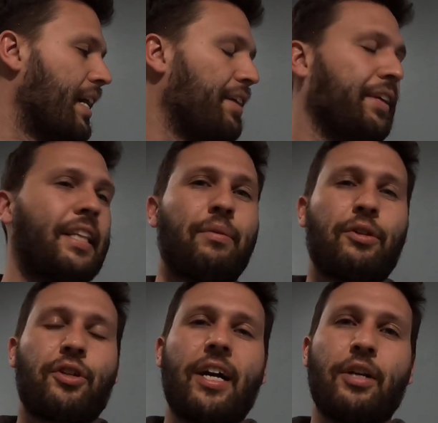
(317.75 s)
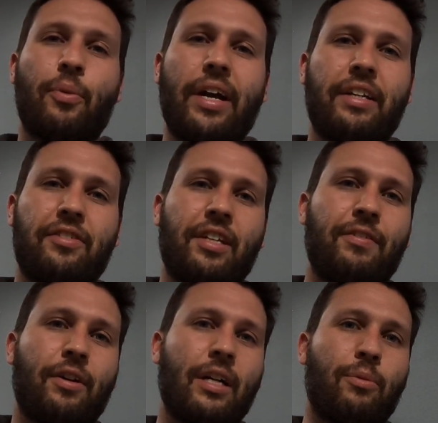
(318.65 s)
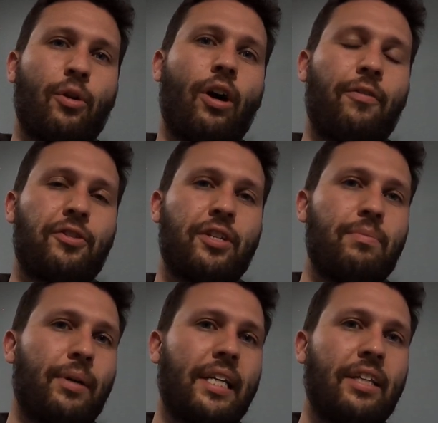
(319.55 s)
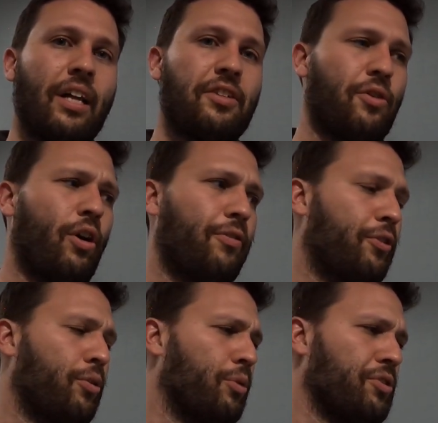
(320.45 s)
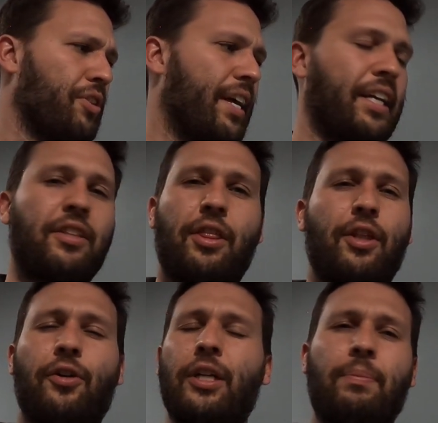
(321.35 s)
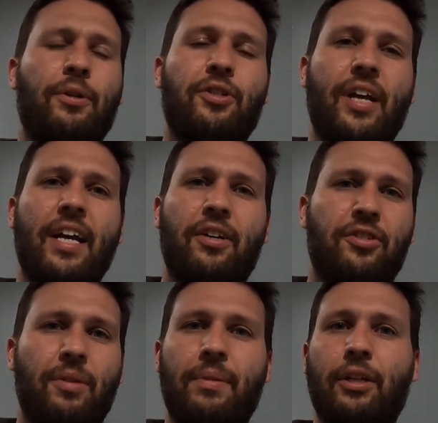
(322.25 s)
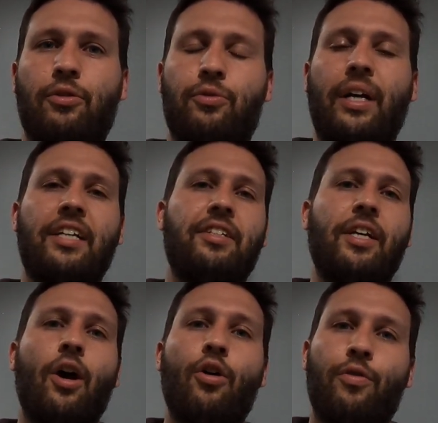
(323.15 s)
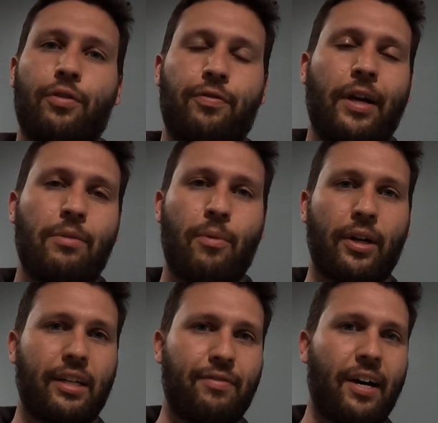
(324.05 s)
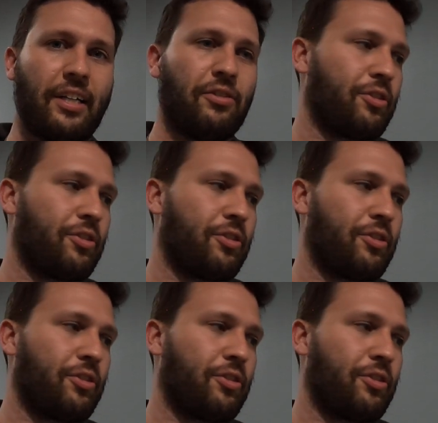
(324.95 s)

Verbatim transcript: I think they were trying to wait to see if there are any more offers in, but Elon's offer was like 30% or something crazy over fair market value.